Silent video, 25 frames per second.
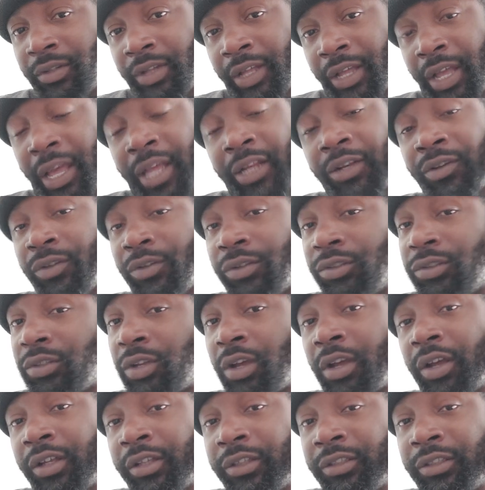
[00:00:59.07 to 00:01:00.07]
like, I know the
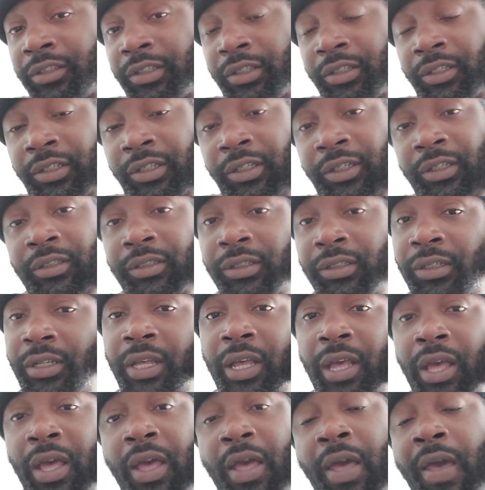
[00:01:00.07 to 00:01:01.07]
scar's still there,
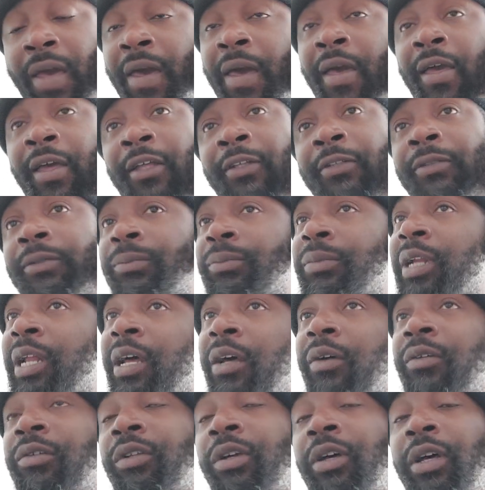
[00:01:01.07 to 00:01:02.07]
but I
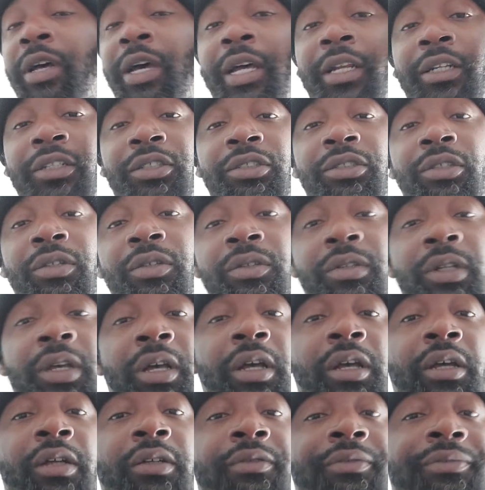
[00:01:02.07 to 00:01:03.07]
don't know how to show
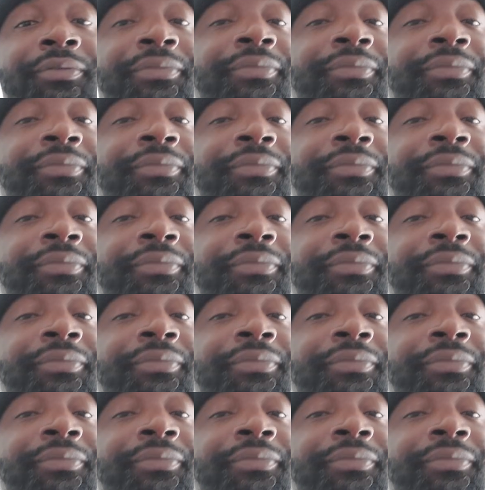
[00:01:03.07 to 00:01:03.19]
y'all.